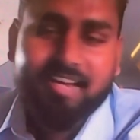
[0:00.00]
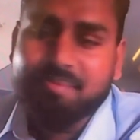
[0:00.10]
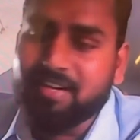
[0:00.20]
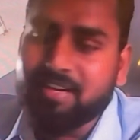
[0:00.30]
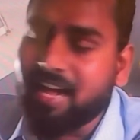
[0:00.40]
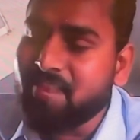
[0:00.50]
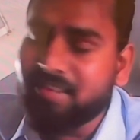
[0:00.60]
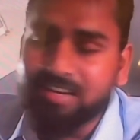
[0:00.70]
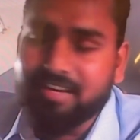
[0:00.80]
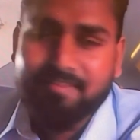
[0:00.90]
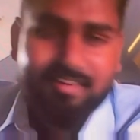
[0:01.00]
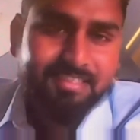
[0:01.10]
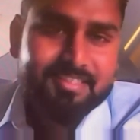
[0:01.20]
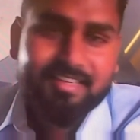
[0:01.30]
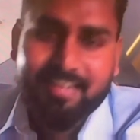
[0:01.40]
Even I have never
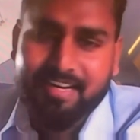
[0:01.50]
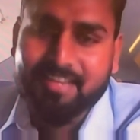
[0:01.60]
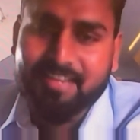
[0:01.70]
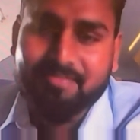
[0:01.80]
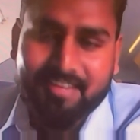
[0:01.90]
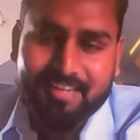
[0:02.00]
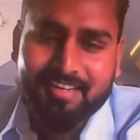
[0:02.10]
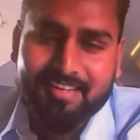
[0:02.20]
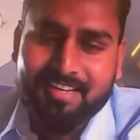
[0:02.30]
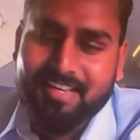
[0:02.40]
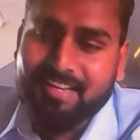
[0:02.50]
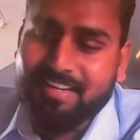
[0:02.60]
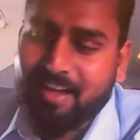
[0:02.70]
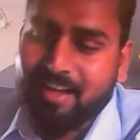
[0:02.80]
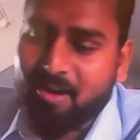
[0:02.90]
seen anywhere
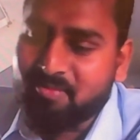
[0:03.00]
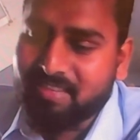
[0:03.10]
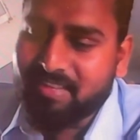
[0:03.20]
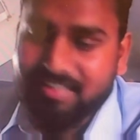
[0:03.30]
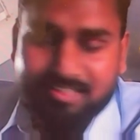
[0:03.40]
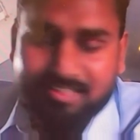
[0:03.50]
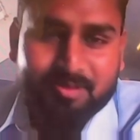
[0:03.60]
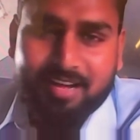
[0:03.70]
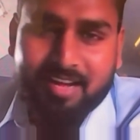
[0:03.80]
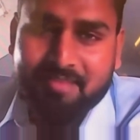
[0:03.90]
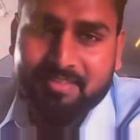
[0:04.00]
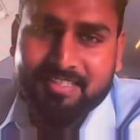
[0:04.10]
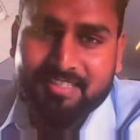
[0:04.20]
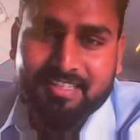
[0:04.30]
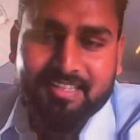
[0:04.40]
how many institute I have
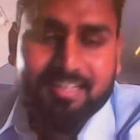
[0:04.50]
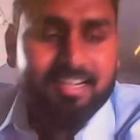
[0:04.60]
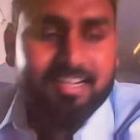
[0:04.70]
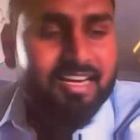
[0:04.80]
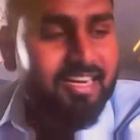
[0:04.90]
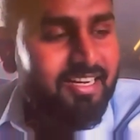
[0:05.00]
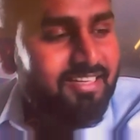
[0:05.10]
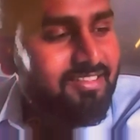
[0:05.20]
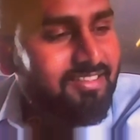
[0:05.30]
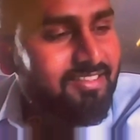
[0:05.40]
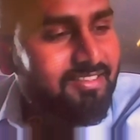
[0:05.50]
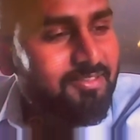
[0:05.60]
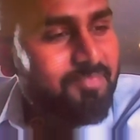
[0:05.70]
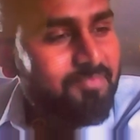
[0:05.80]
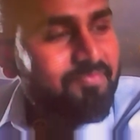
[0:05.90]
visited,
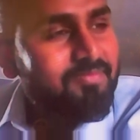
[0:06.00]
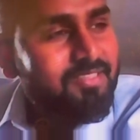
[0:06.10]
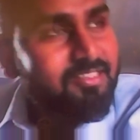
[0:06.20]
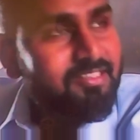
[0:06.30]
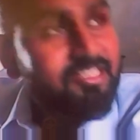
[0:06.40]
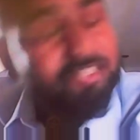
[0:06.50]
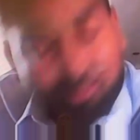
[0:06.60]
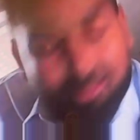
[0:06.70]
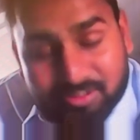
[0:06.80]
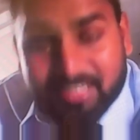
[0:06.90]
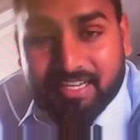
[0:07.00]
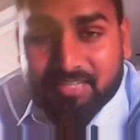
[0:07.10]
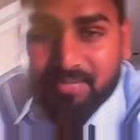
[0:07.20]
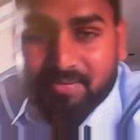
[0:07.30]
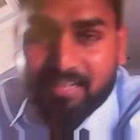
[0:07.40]
and institution
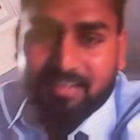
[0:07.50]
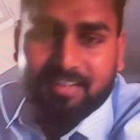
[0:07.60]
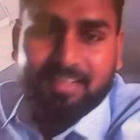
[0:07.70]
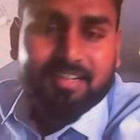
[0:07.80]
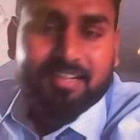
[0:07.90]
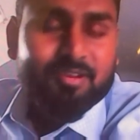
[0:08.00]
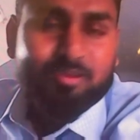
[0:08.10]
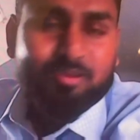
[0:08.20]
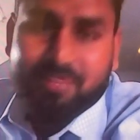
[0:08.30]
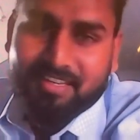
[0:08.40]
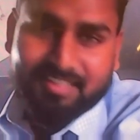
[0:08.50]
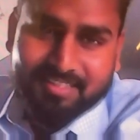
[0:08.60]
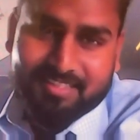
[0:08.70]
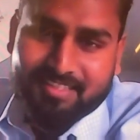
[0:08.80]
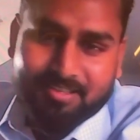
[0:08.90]
as well, nobody
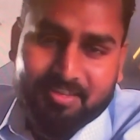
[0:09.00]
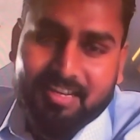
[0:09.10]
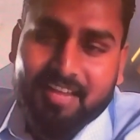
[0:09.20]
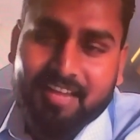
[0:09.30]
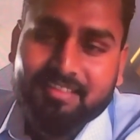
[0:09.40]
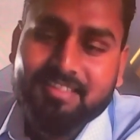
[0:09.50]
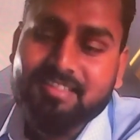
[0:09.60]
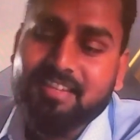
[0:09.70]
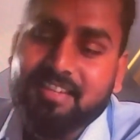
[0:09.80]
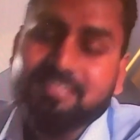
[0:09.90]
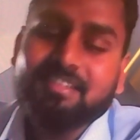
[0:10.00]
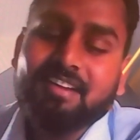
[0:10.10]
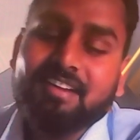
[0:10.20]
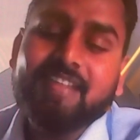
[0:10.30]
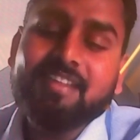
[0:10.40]
is doing like this. Just
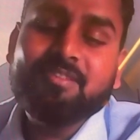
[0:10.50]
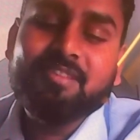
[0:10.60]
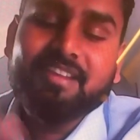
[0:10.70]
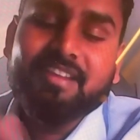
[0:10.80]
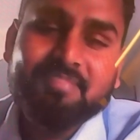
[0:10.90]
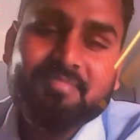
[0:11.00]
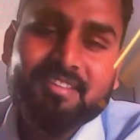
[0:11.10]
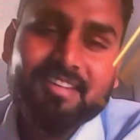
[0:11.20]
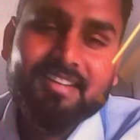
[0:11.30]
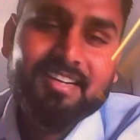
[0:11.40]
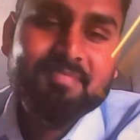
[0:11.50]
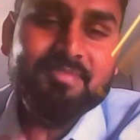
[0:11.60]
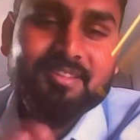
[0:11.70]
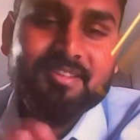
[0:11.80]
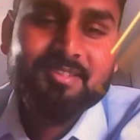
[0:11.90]
write your name here,
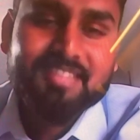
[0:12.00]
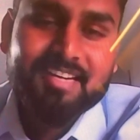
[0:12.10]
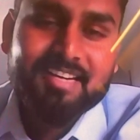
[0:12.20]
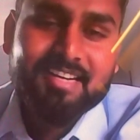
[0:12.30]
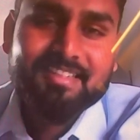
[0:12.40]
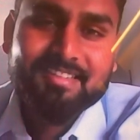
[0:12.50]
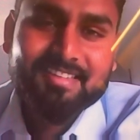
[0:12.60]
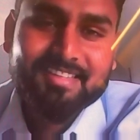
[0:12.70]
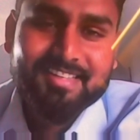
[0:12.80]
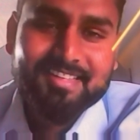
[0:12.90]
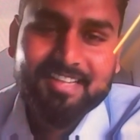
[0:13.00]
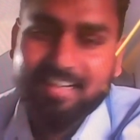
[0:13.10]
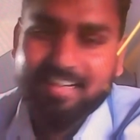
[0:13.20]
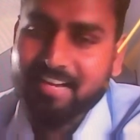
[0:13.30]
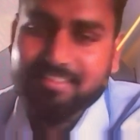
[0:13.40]
put your salary detail here,
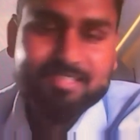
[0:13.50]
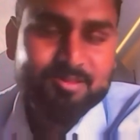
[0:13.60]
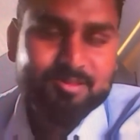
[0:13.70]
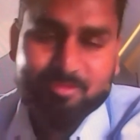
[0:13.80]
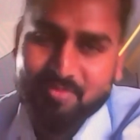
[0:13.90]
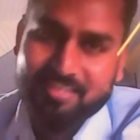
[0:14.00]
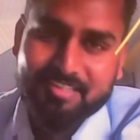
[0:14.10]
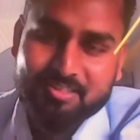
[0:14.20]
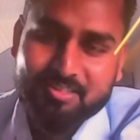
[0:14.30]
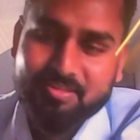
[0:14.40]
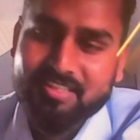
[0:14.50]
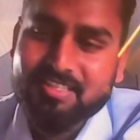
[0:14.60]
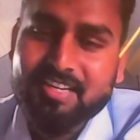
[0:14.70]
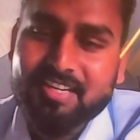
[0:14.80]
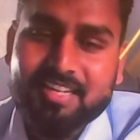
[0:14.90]
like this nobody is doing.
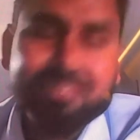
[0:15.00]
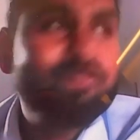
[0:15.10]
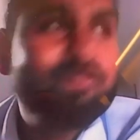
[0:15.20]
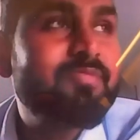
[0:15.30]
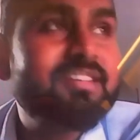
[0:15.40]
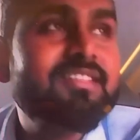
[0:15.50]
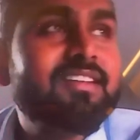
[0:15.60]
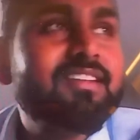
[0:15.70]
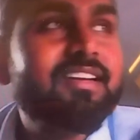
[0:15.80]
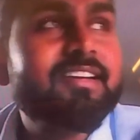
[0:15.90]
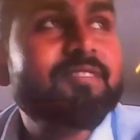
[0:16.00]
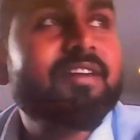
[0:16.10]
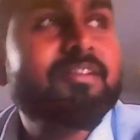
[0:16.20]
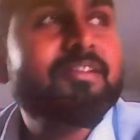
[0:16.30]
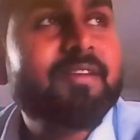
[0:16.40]
It's really so much detailing
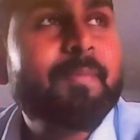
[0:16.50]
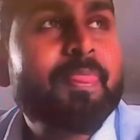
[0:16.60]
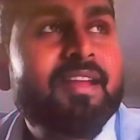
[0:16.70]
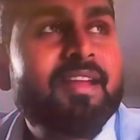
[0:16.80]
you are doing.